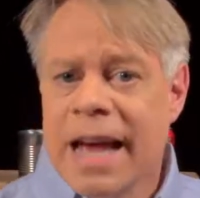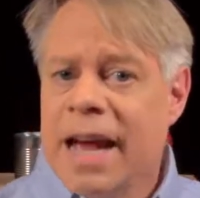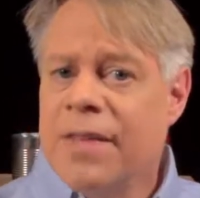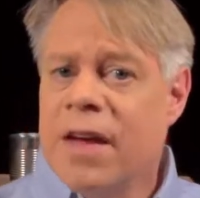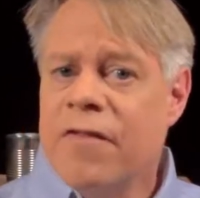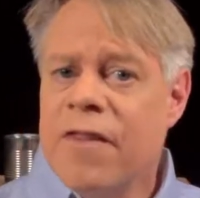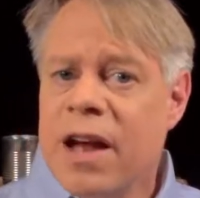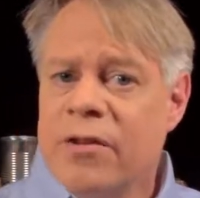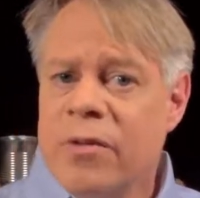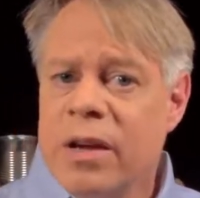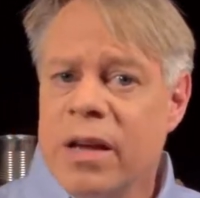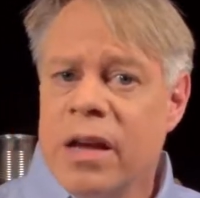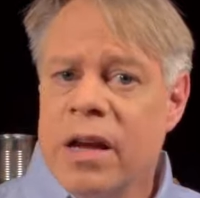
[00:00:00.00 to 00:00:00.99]
In that
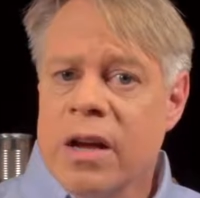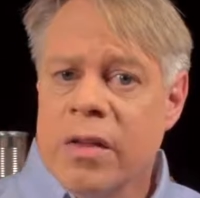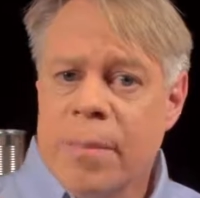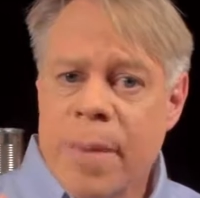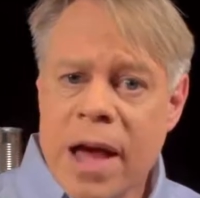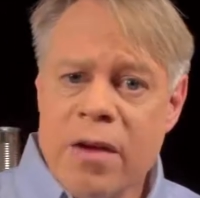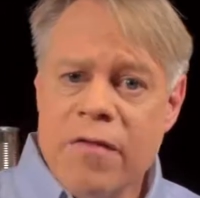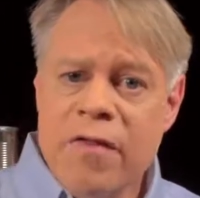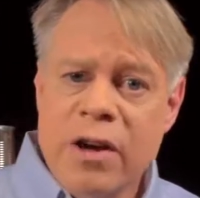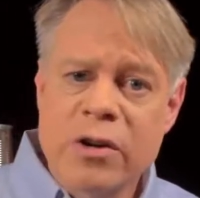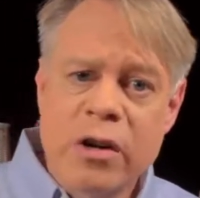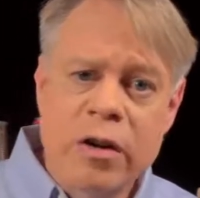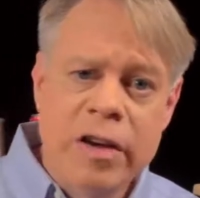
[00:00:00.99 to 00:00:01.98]
factory, the
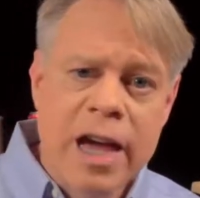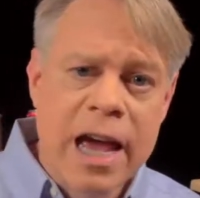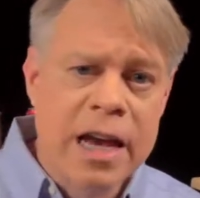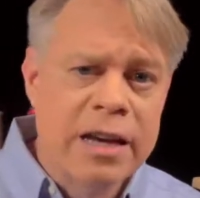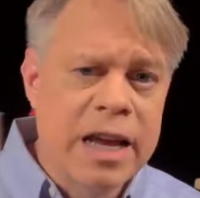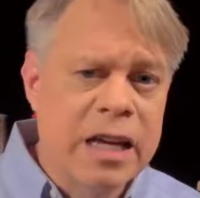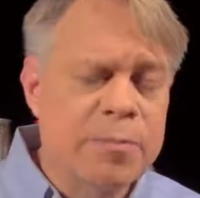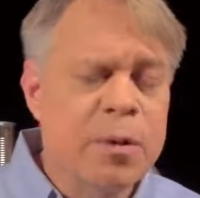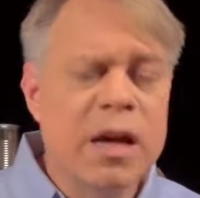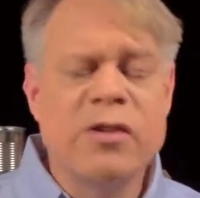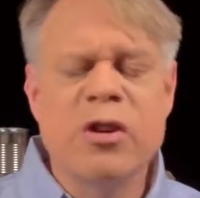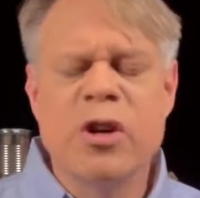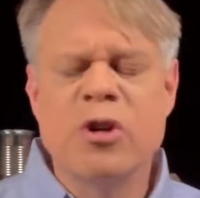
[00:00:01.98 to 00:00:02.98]
manufacturing of a can takes
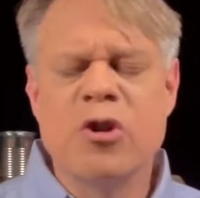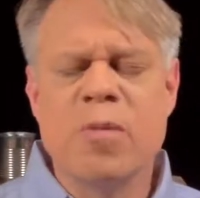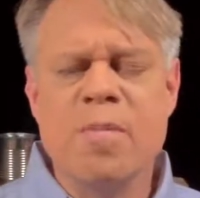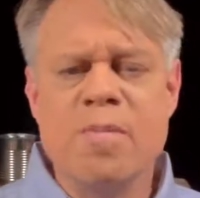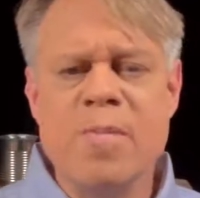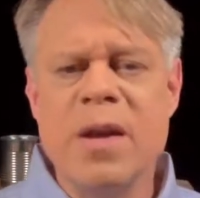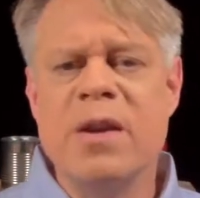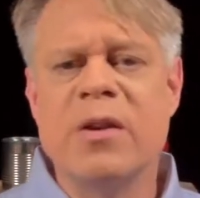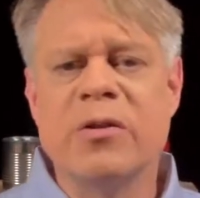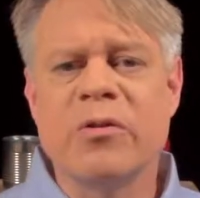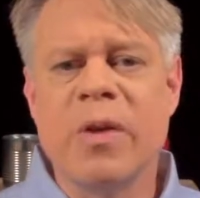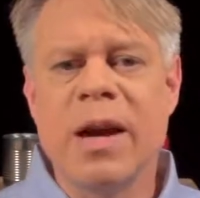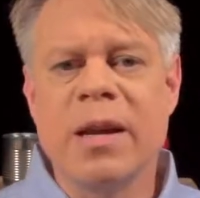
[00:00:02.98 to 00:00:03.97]
place at a
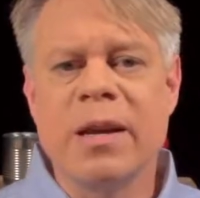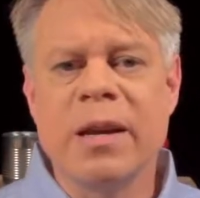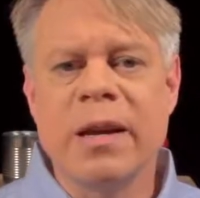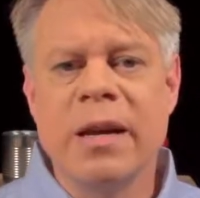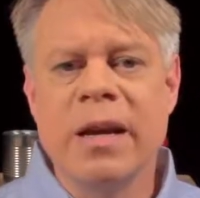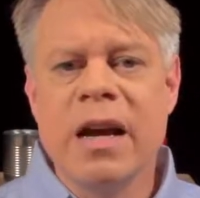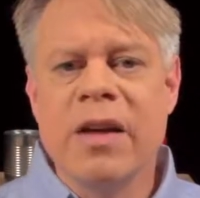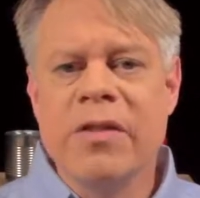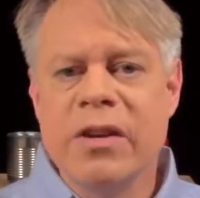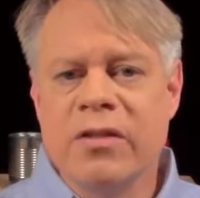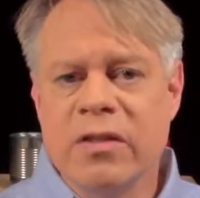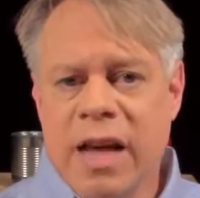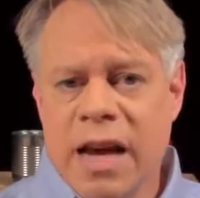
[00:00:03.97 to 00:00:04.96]
tremendous rate.
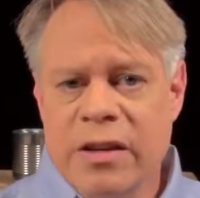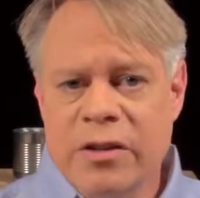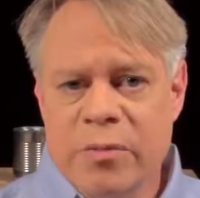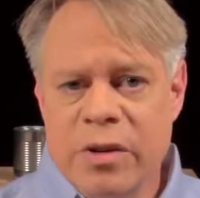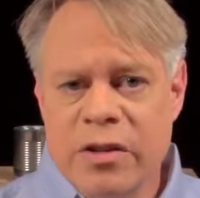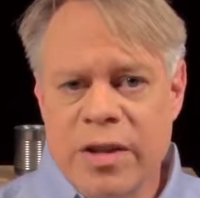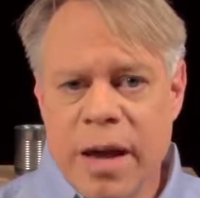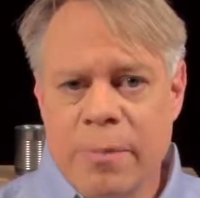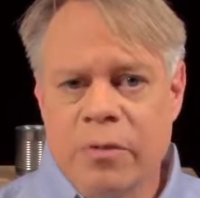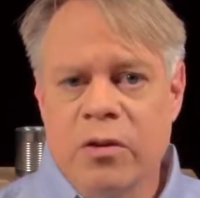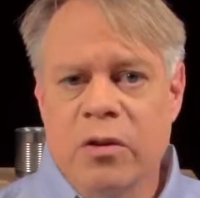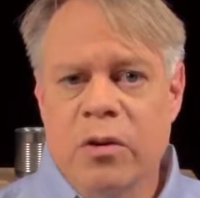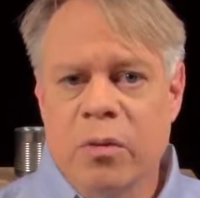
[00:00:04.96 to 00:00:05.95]
These last 3
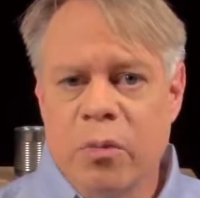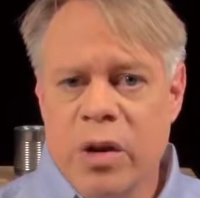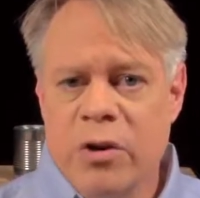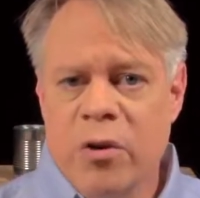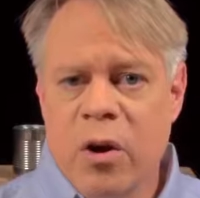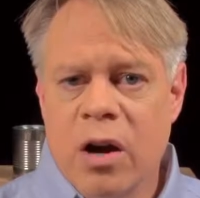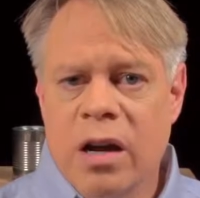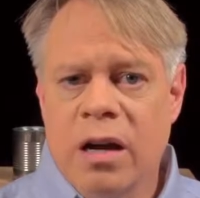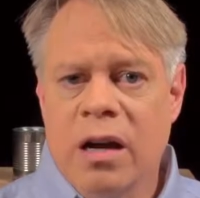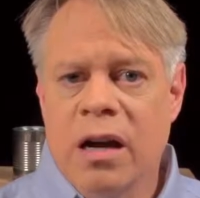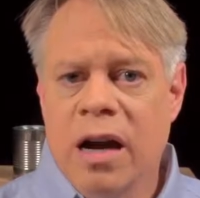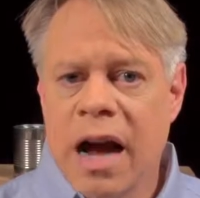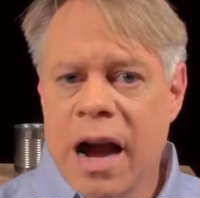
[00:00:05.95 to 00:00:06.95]
steps, redrawing,
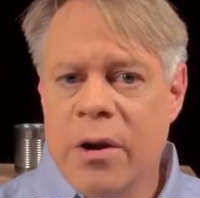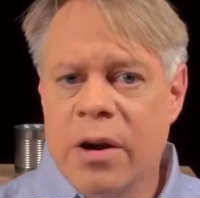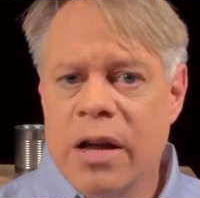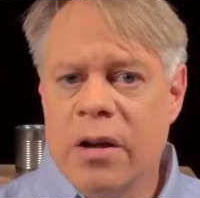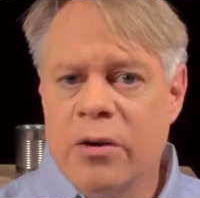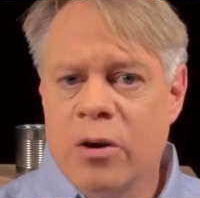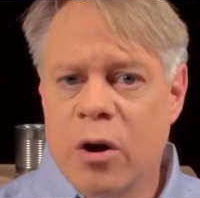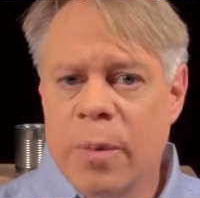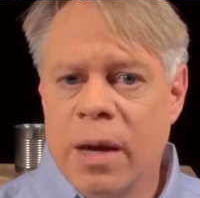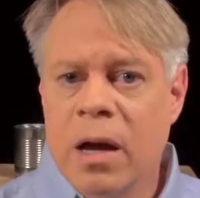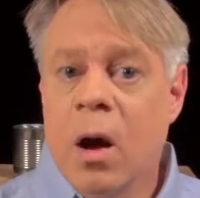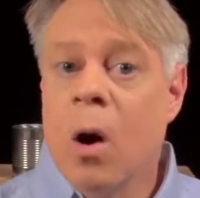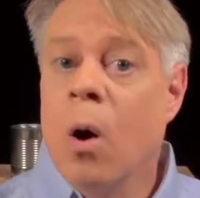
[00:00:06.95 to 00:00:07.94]
ironing, and
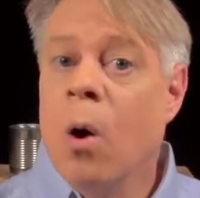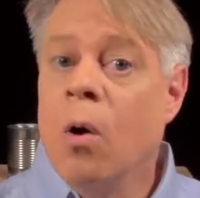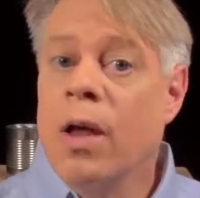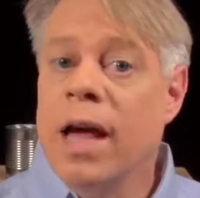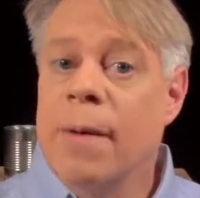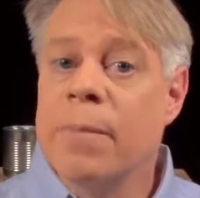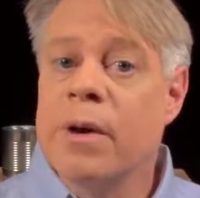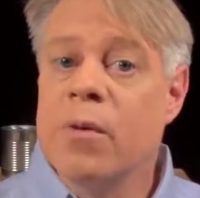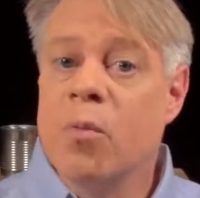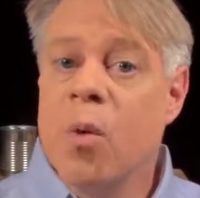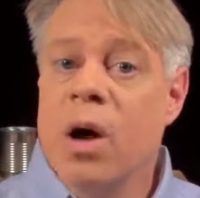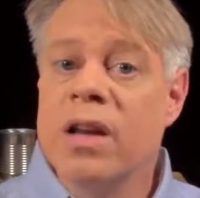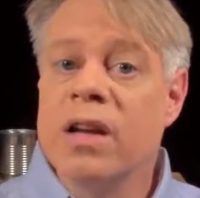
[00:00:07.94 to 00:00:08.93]
doming, all happen in
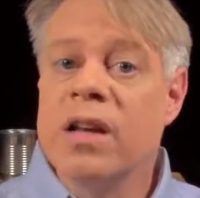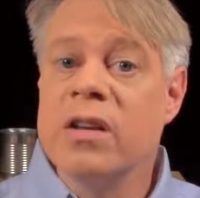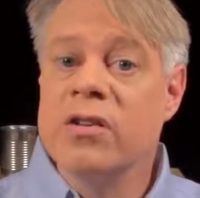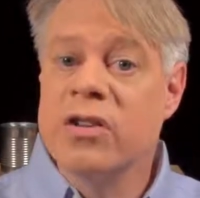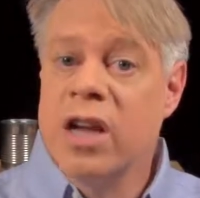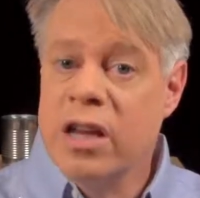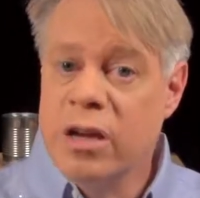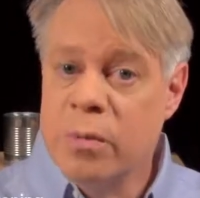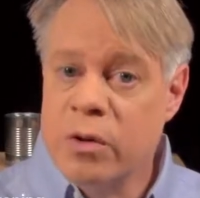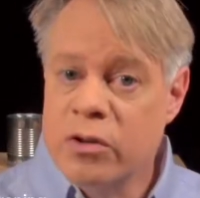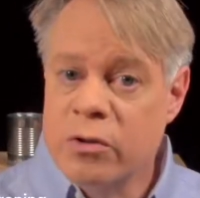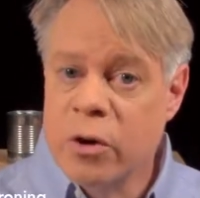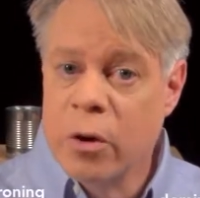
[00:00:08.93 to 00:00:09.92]
one
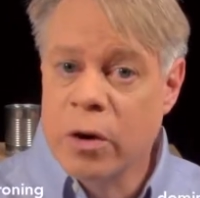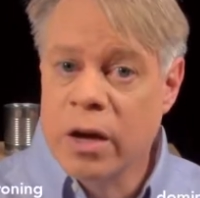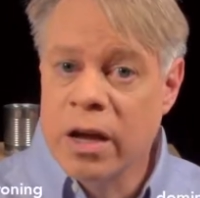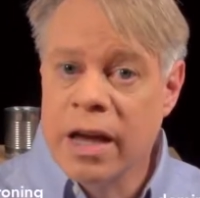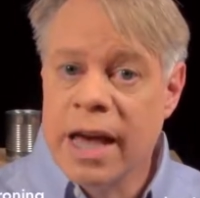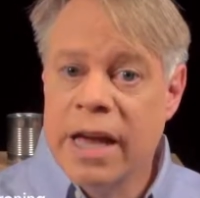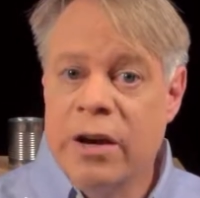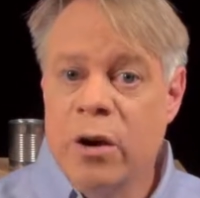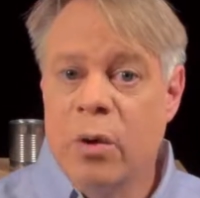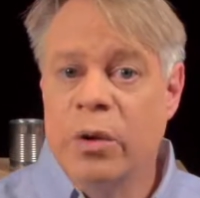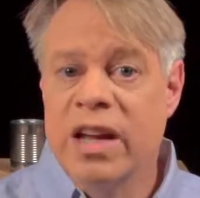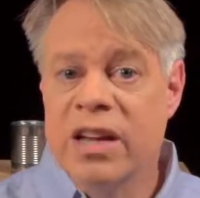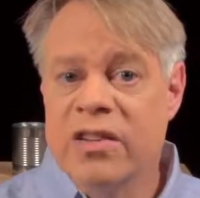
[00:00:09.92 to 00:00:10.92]
continuous stroke and in
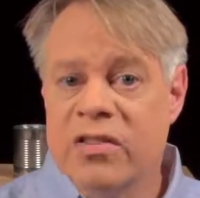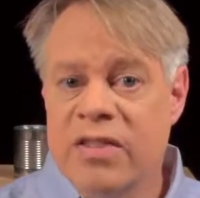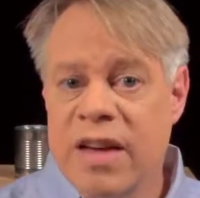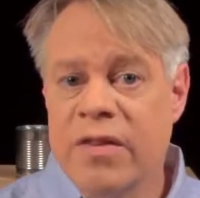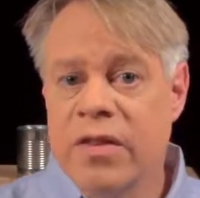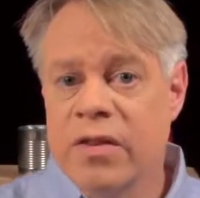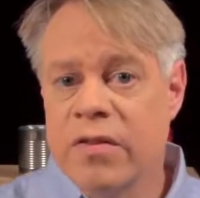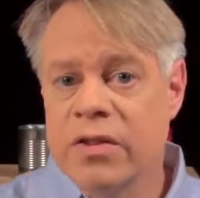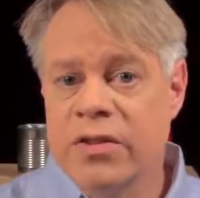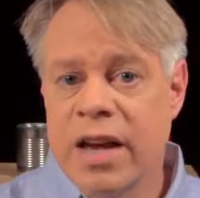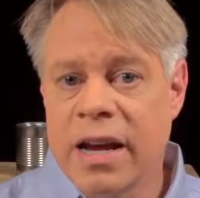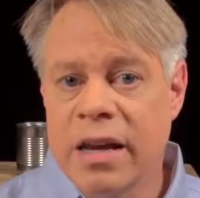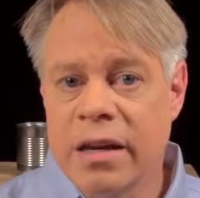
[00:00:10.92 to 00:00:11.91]
only 1/7 of a
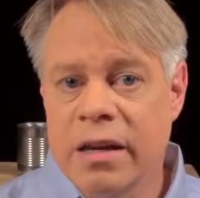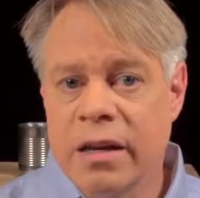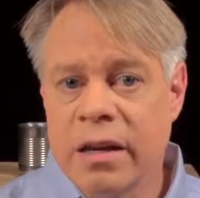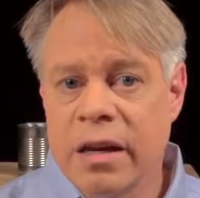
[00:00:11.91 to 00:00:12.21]
second.